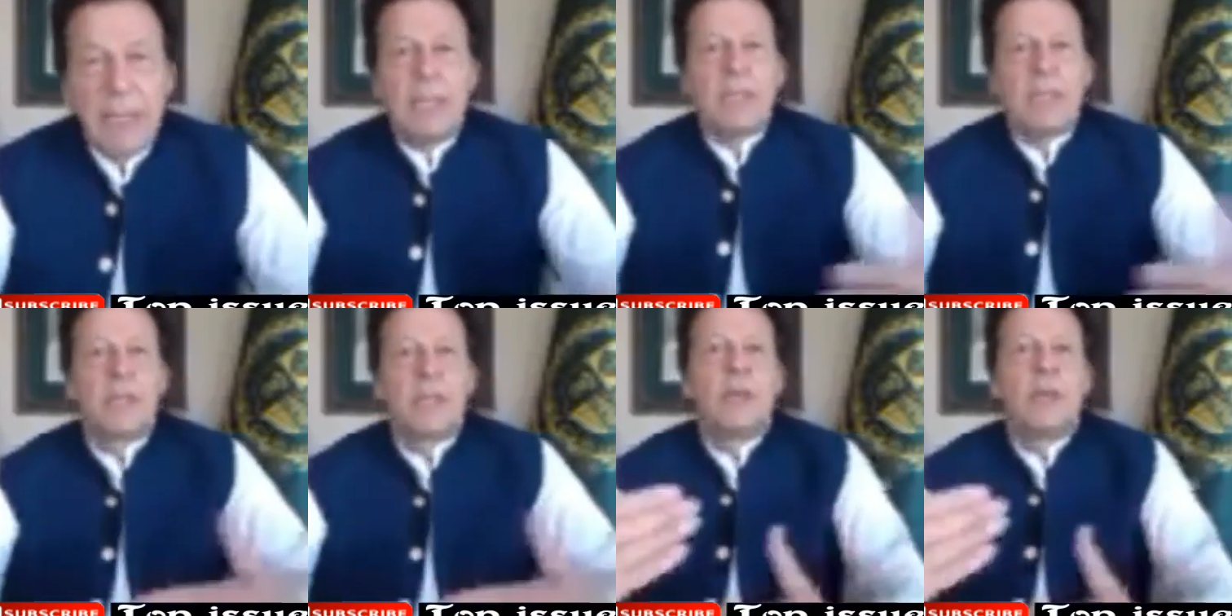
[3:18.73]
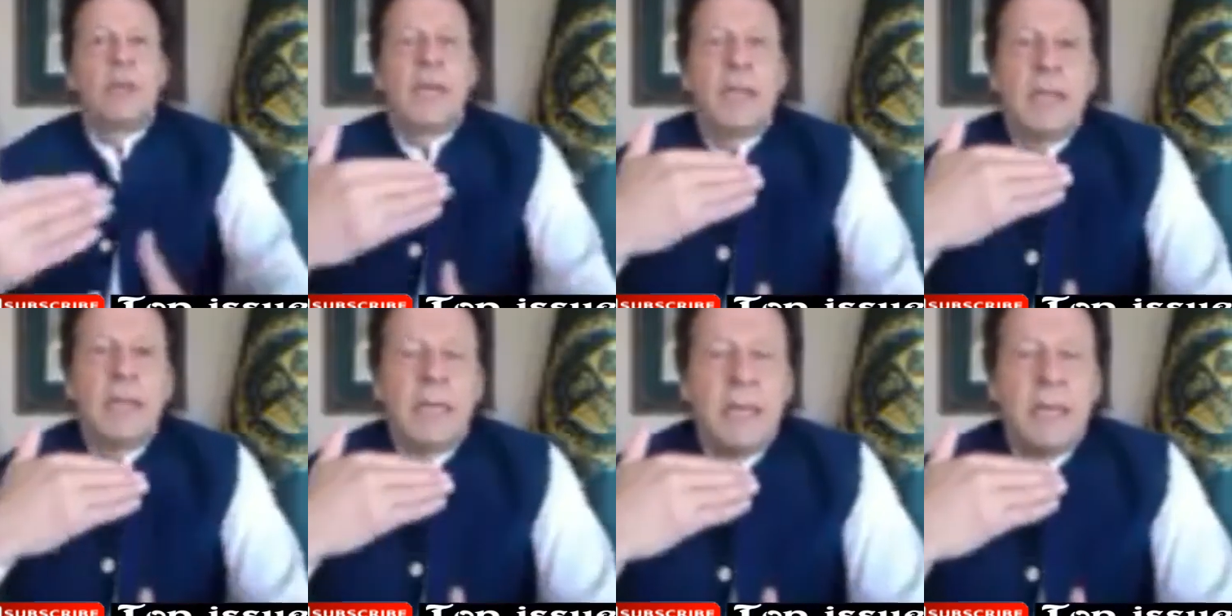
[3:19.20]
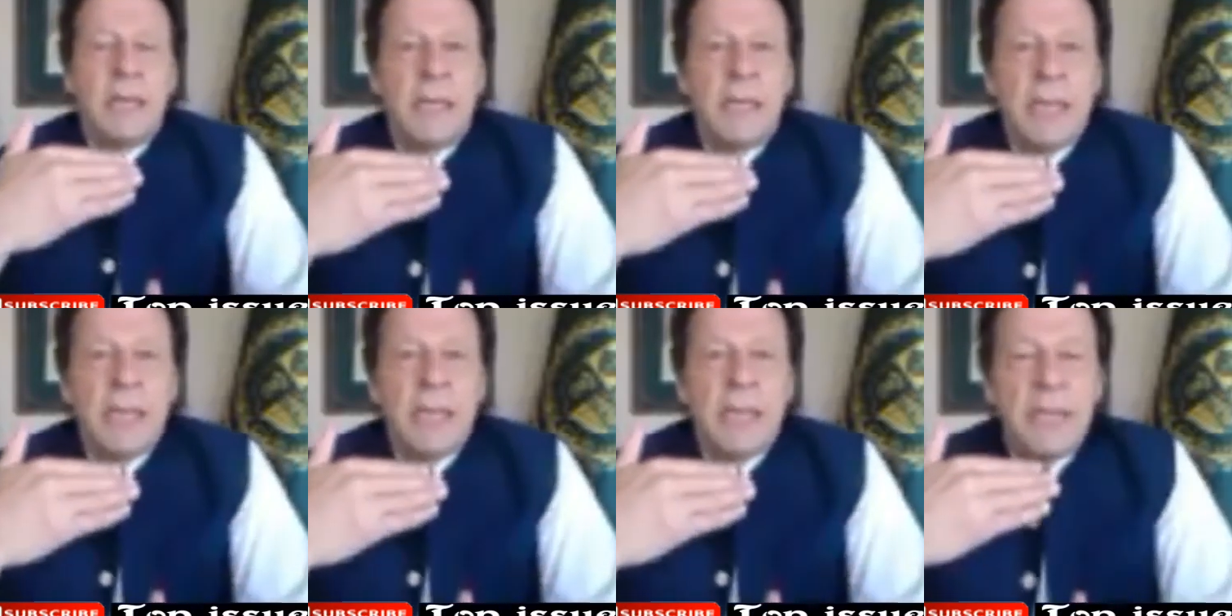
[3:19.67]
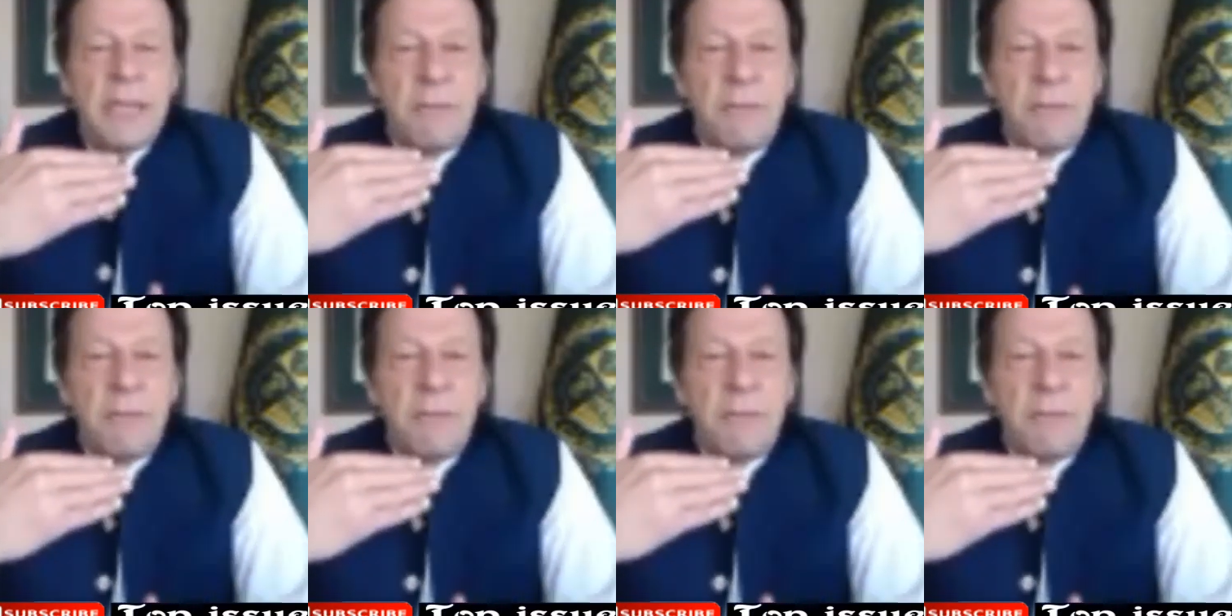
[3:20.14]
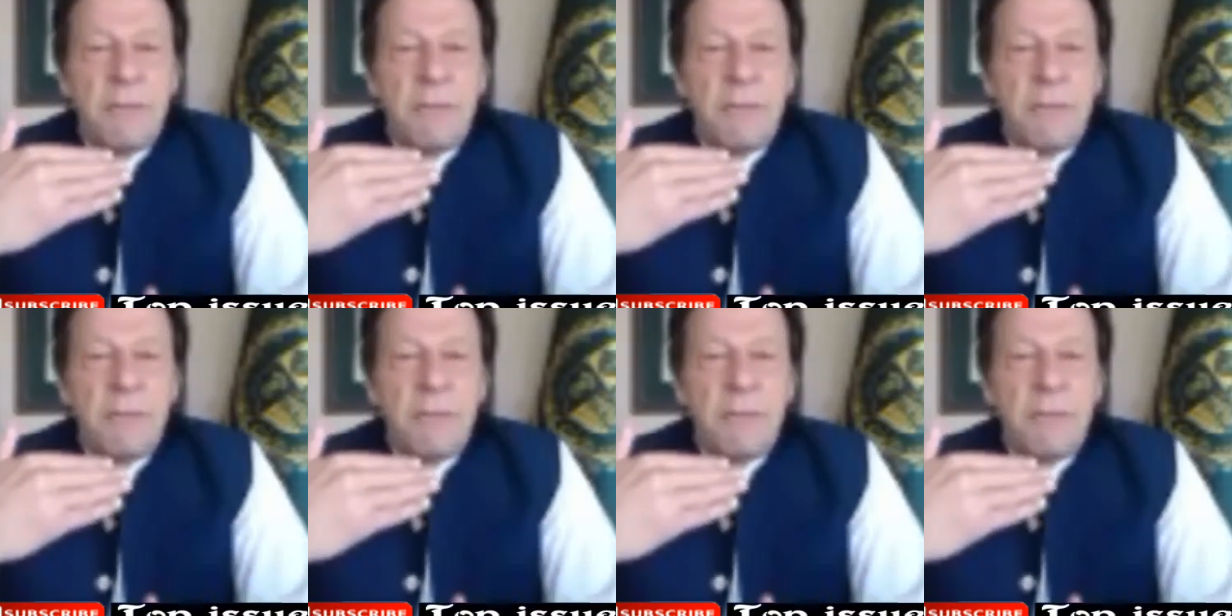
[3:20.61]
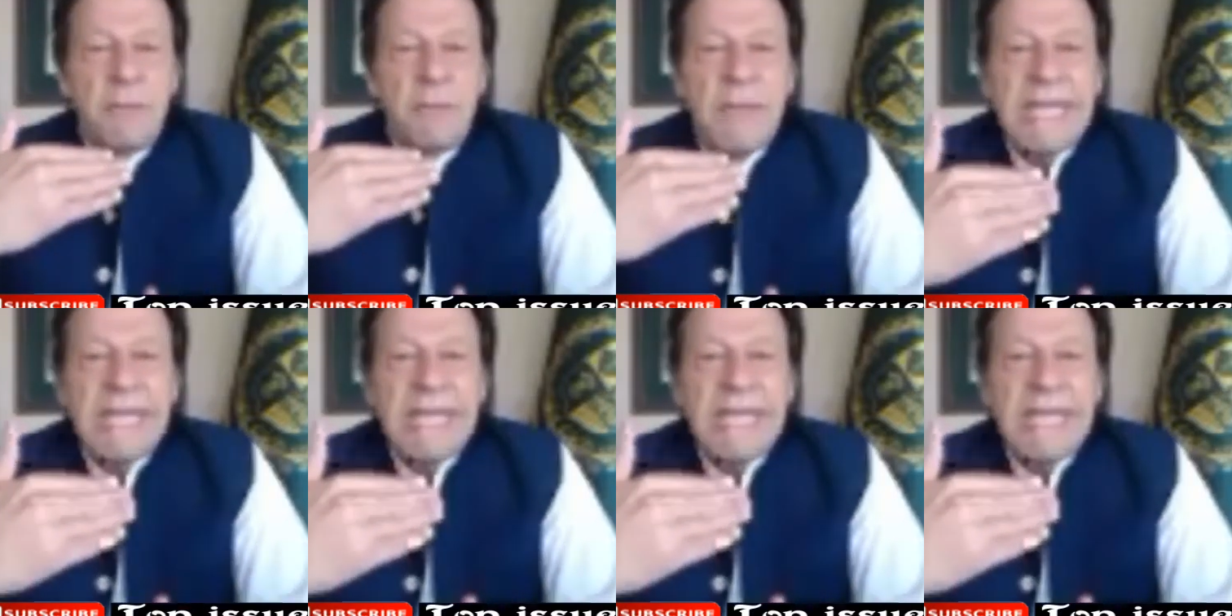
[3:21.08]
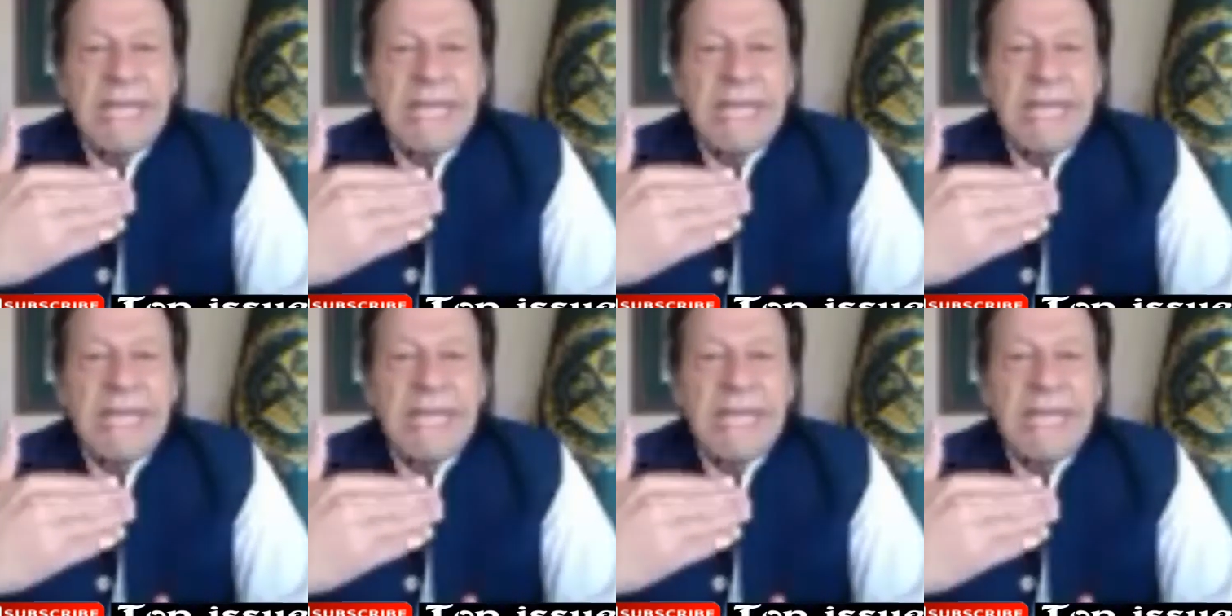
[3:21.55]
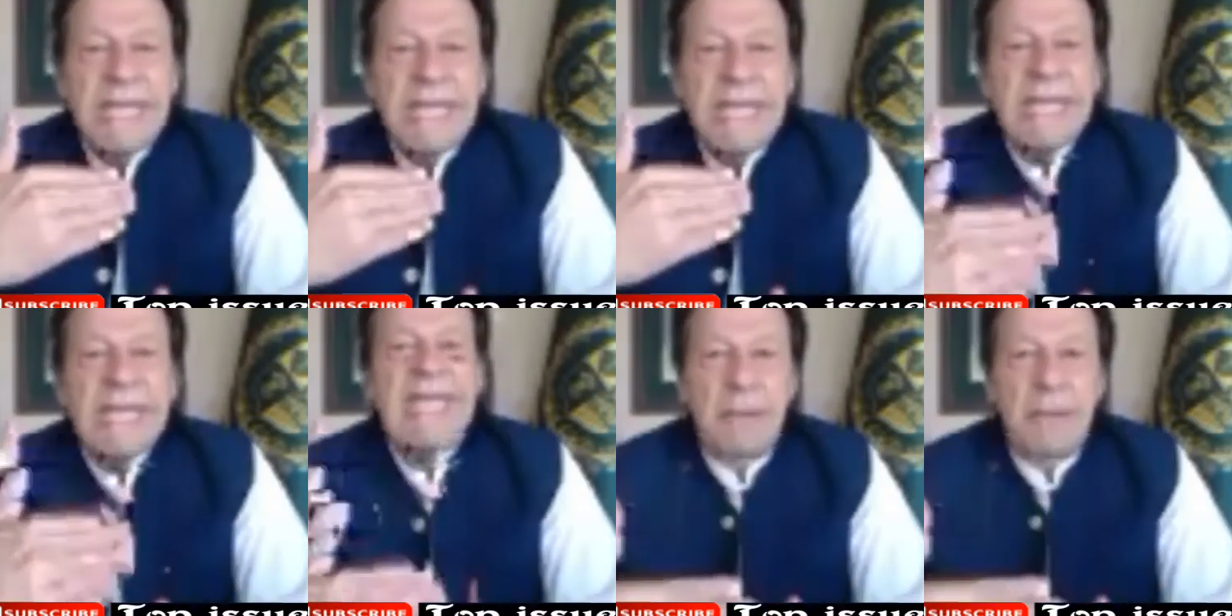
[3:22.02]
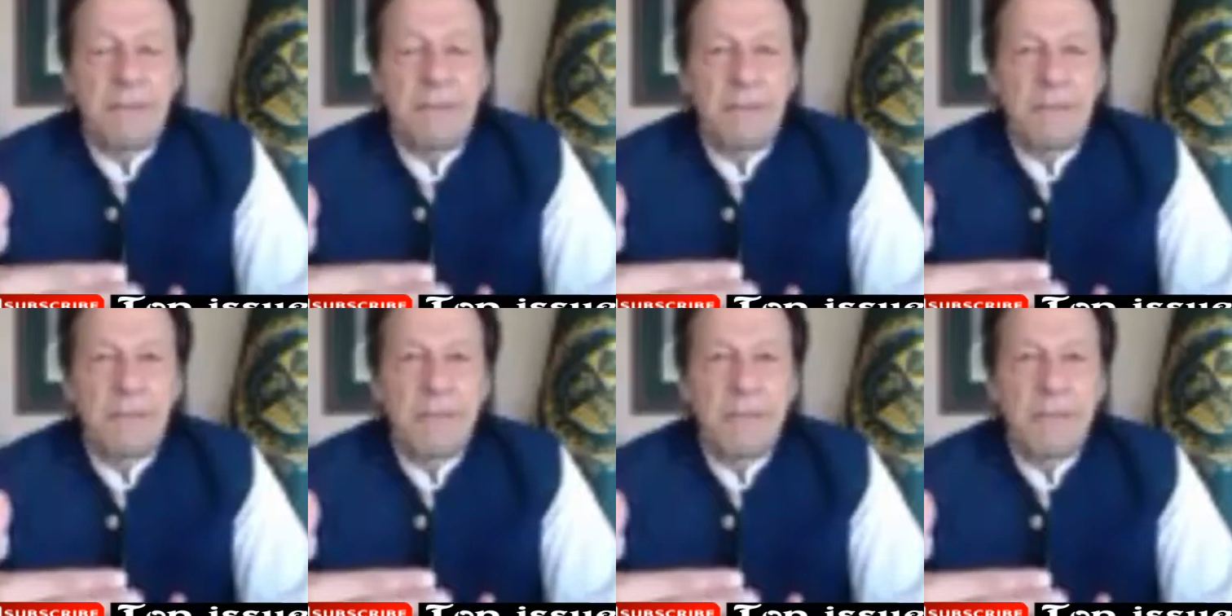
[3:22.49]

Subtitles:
So if we sensitize them